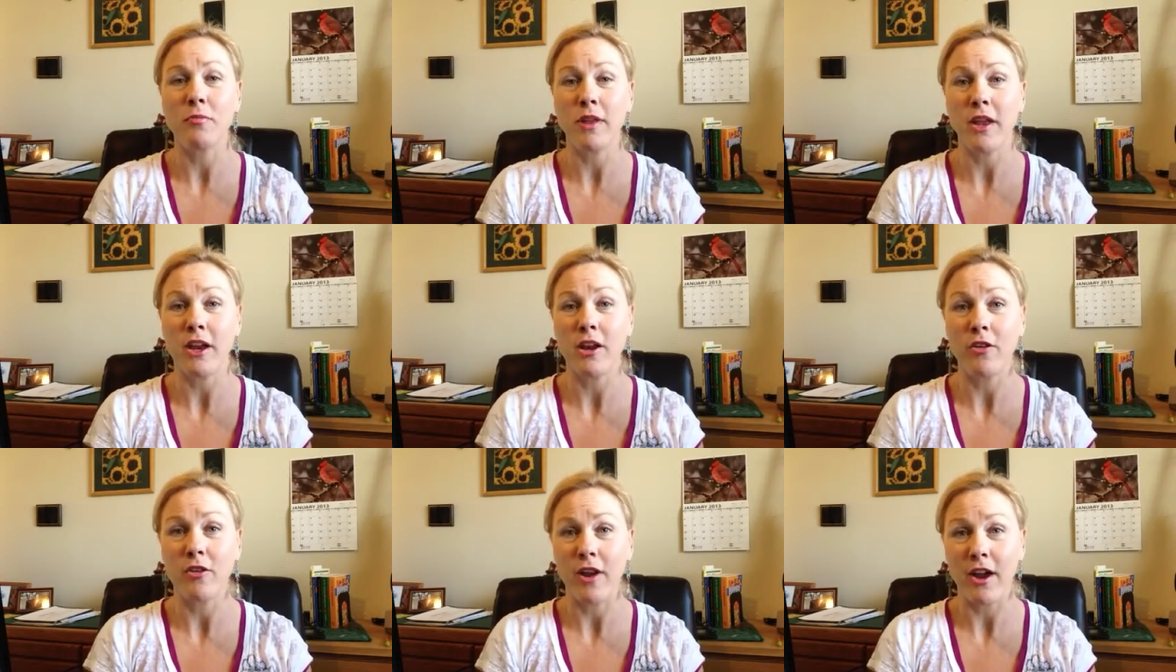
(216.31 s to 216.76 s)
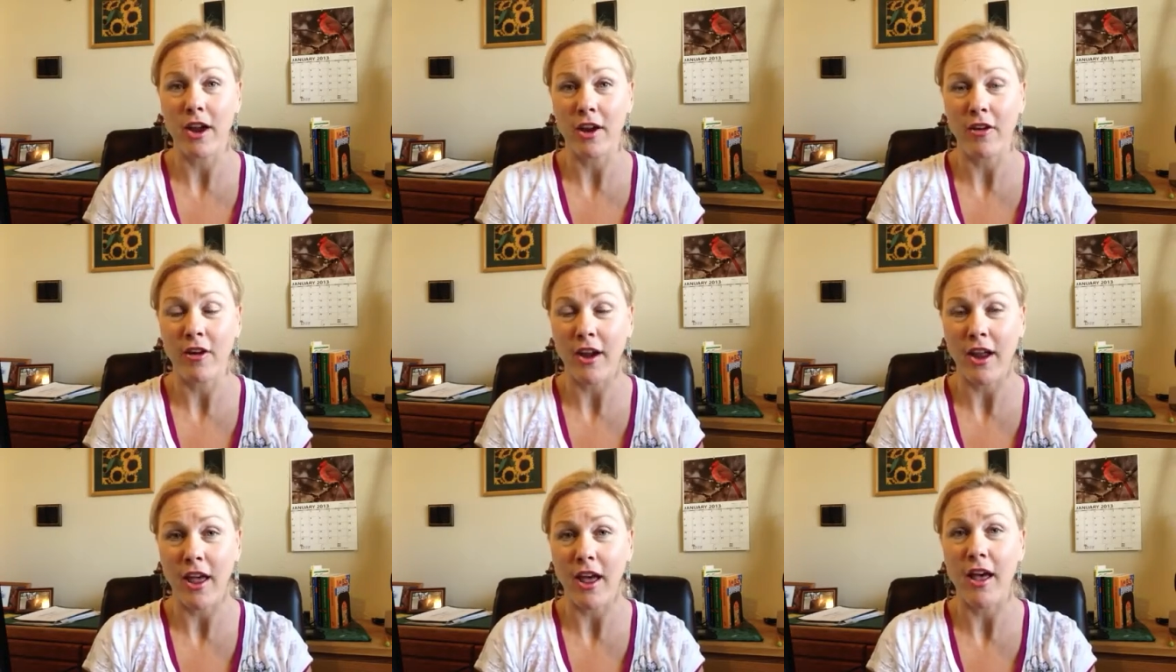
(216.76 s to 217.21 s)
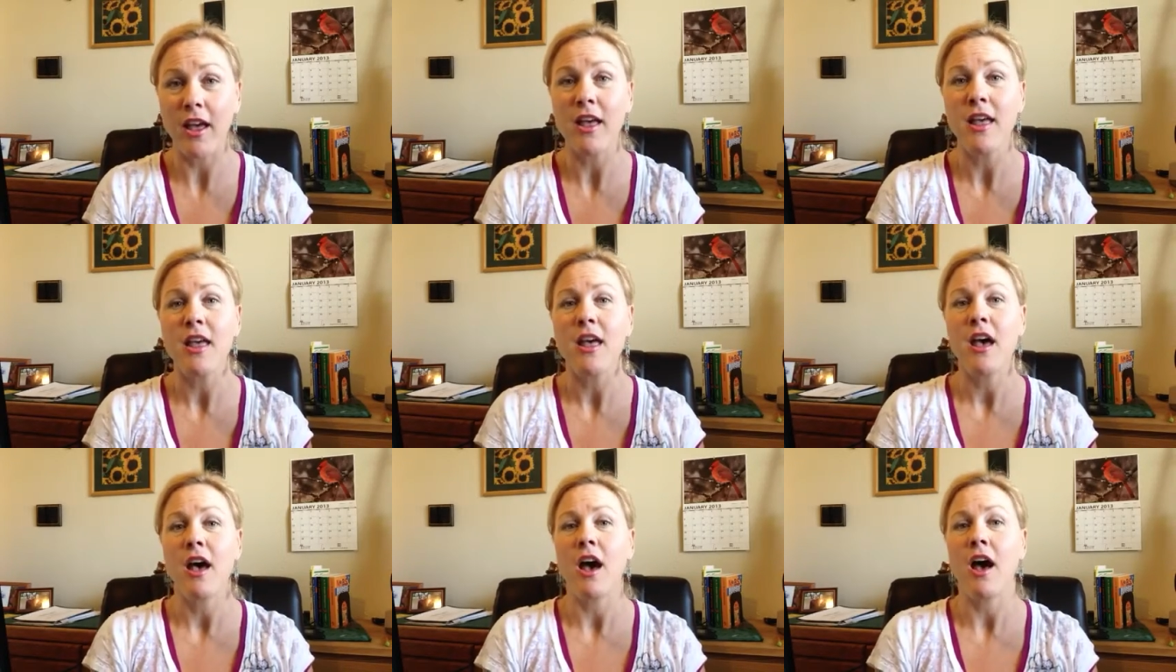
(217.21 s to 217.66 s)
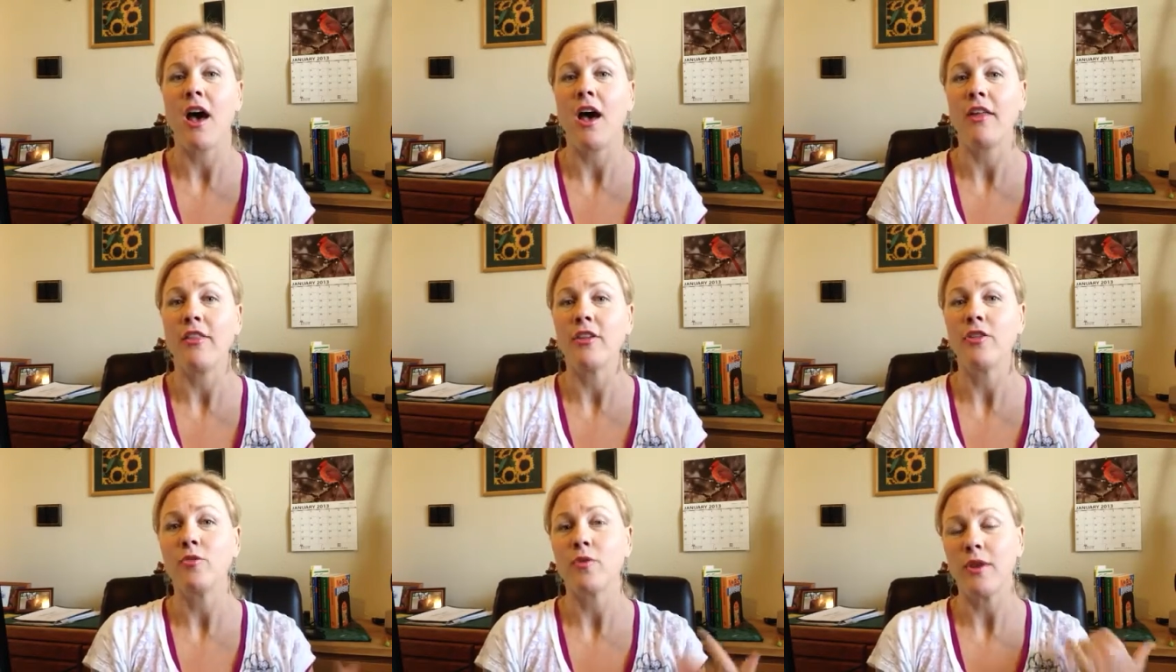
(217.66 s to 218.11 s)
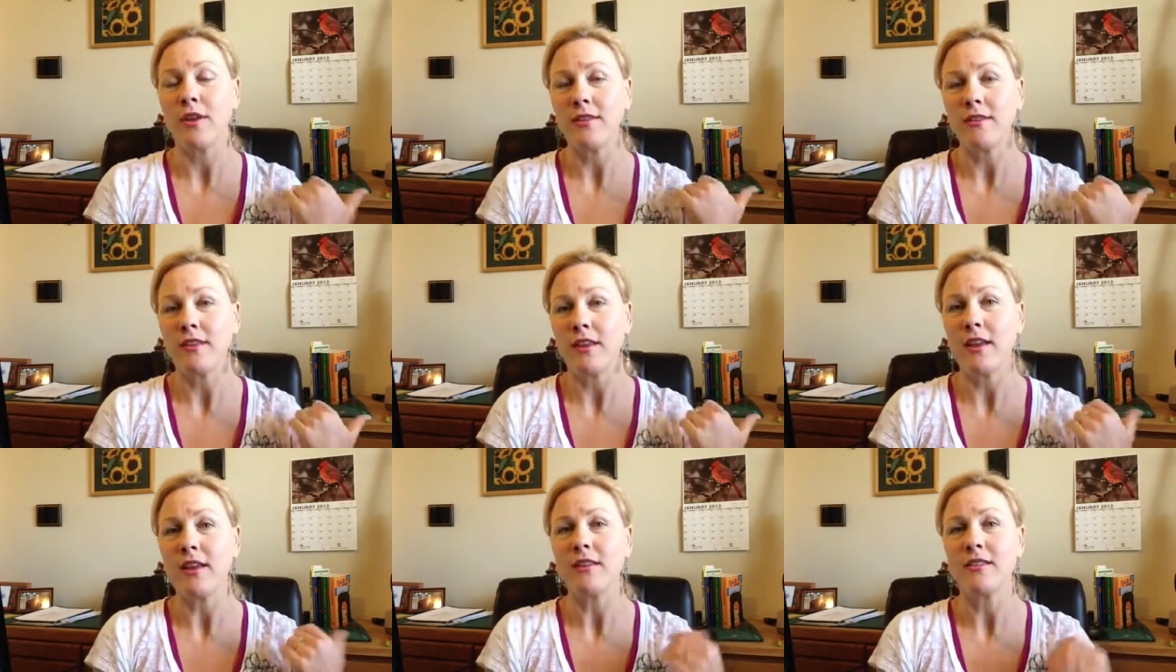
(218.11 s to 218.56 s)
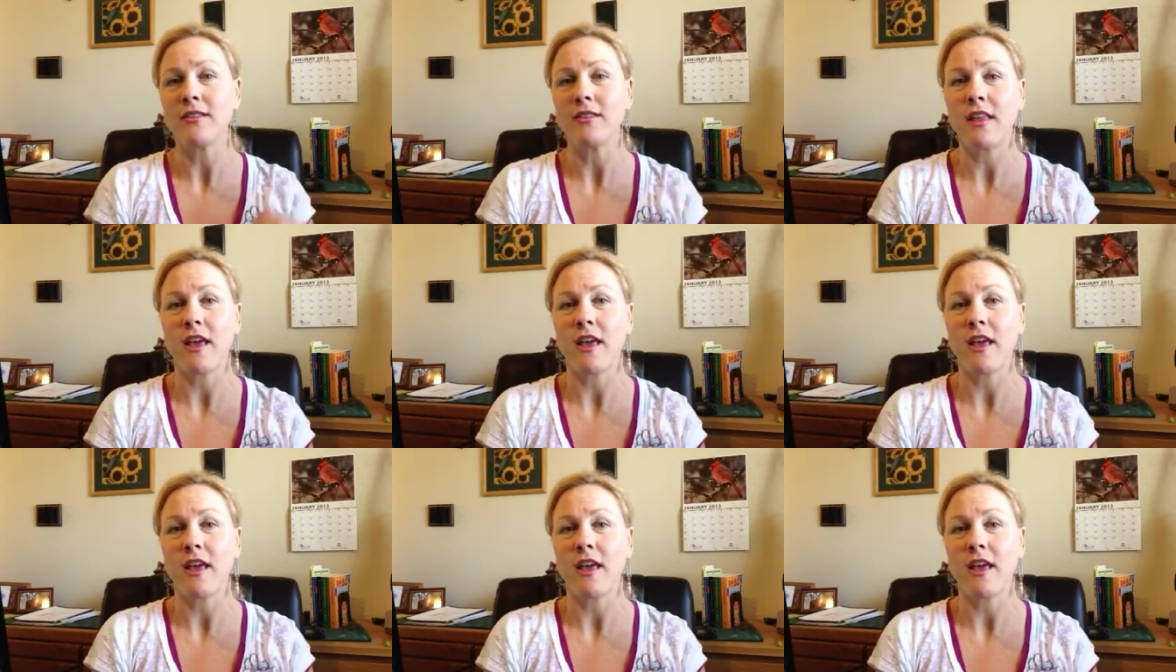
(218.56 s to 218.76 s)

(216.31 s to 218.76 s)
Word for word: Plano area on the 26th.